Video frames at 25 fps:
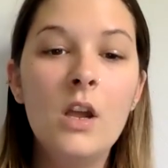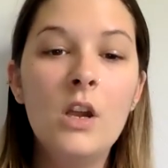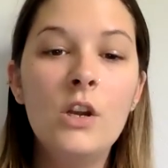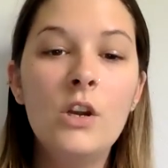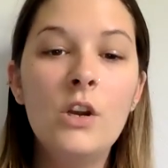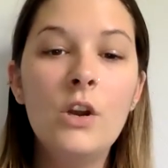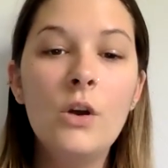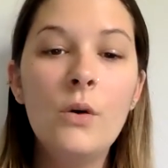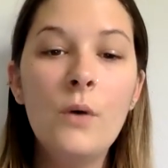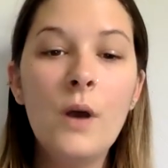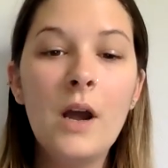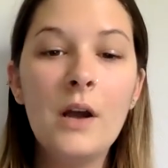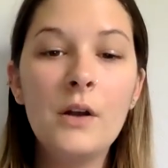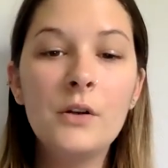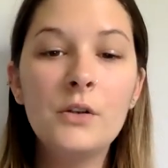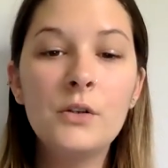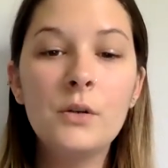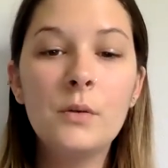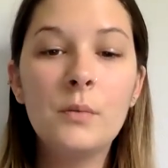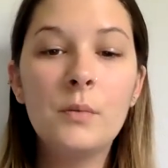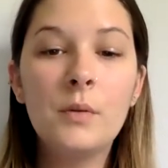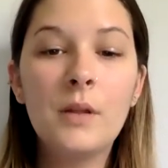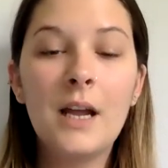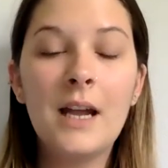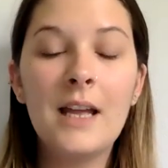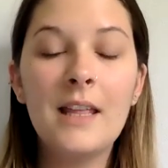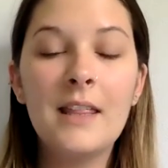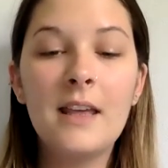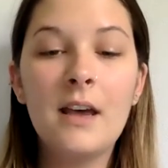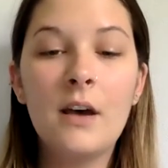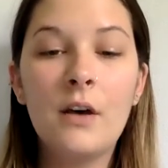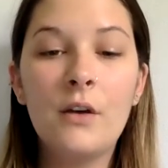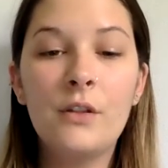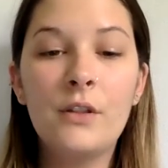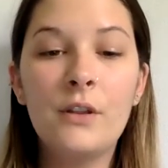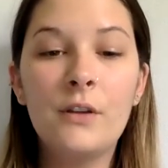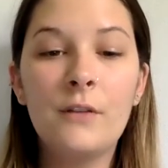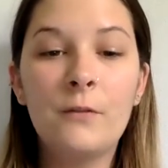Know how to apply the
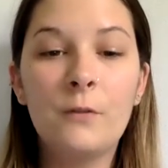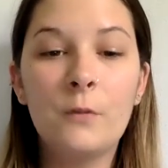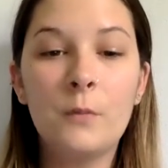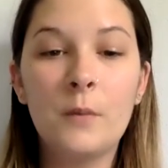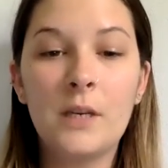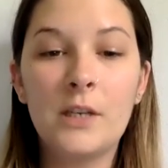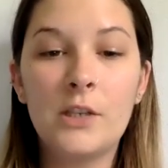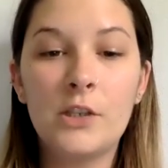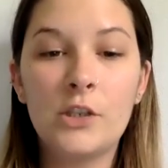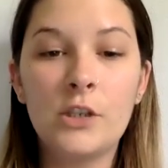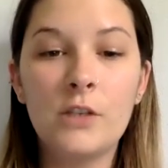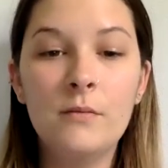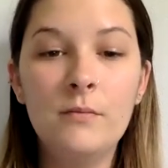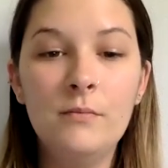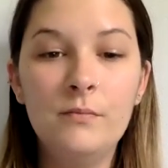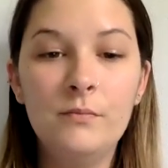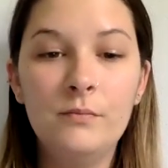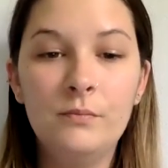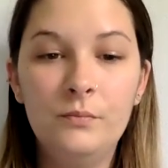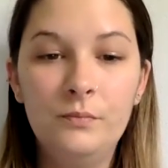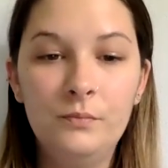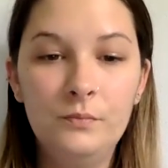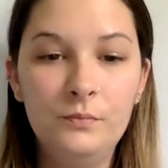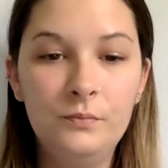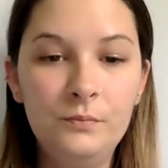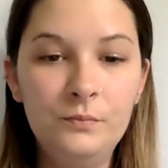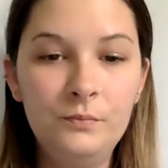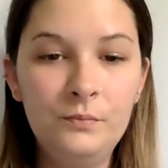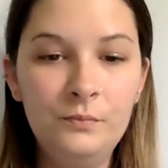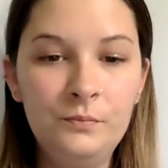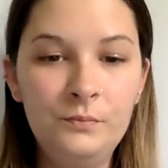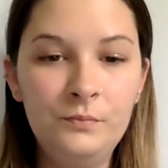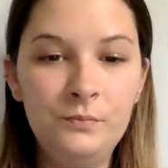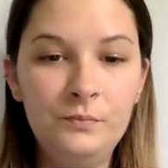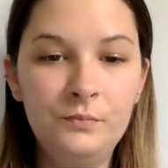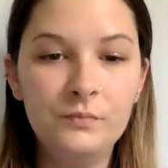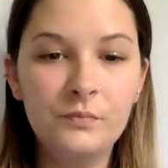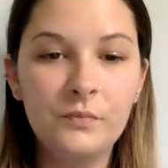health information.
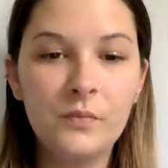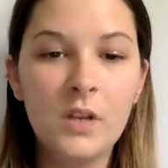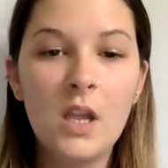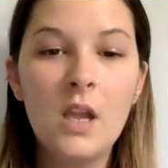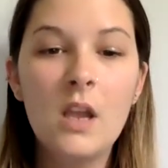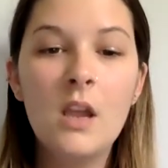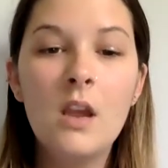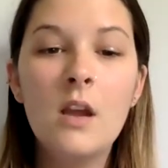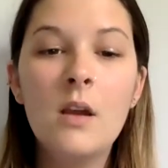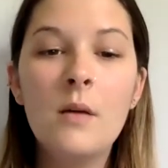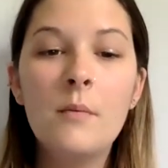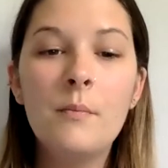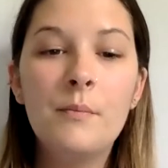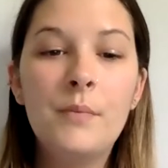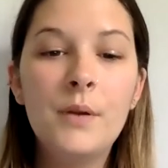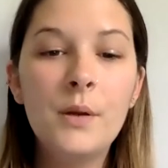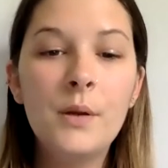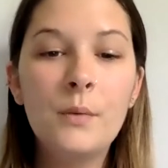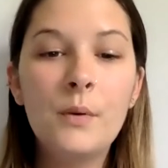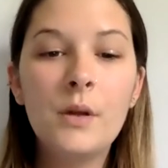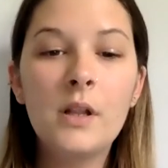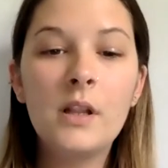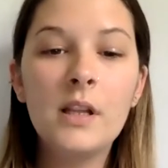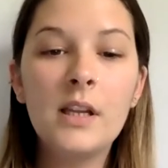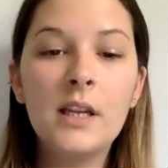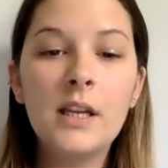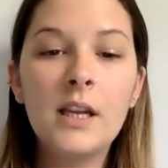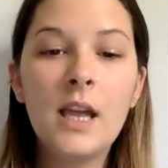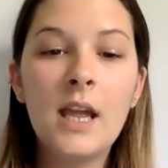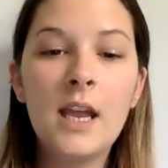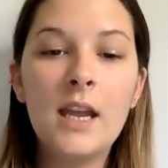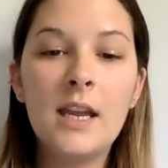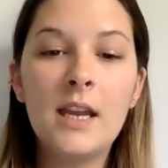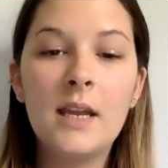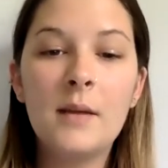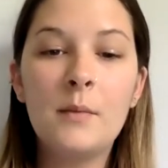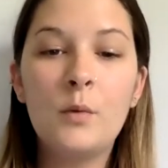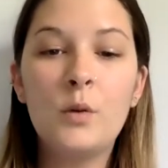Be willing
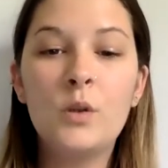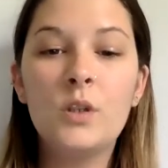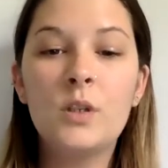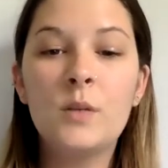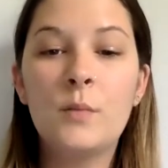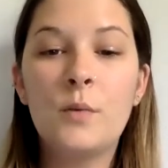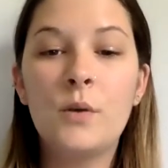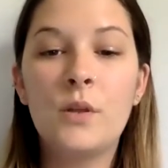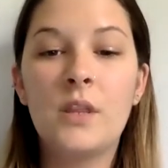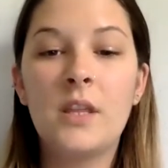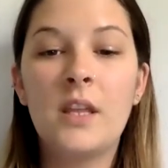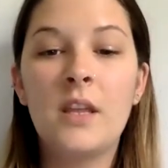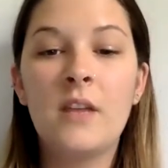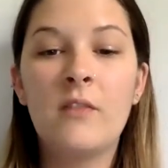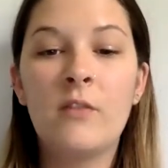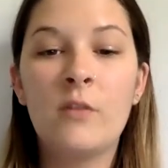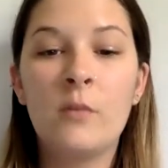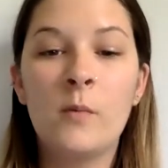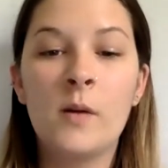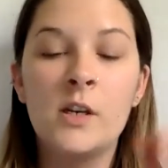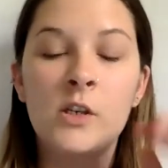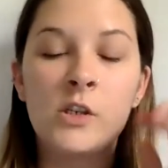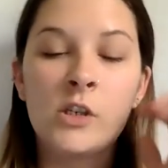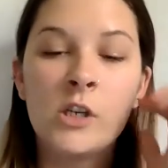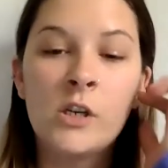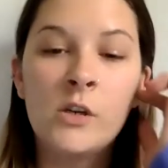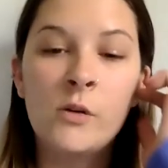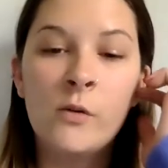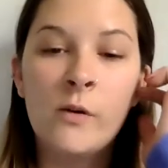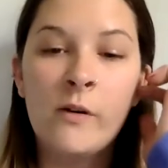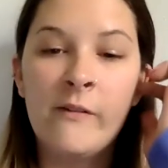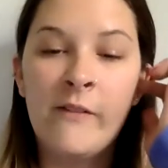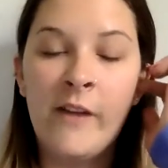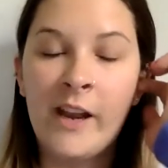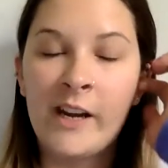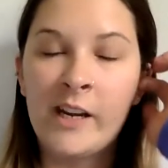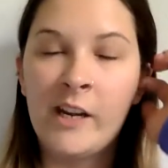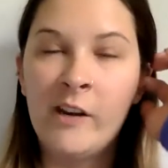and able to put the information to
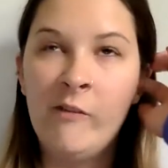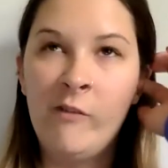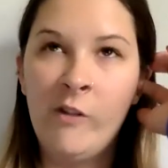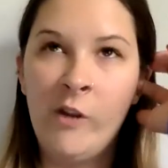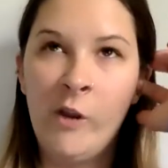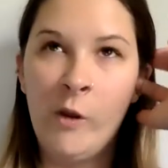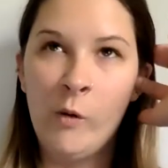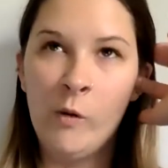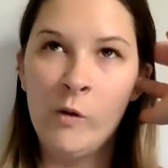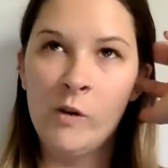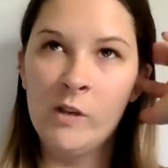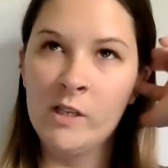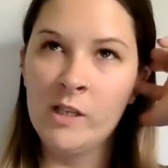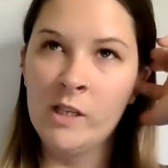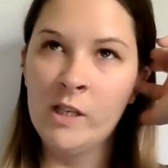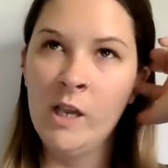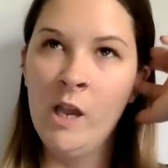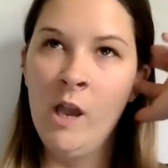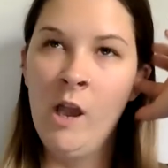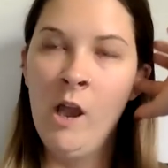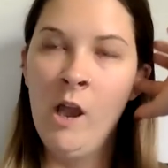effective use.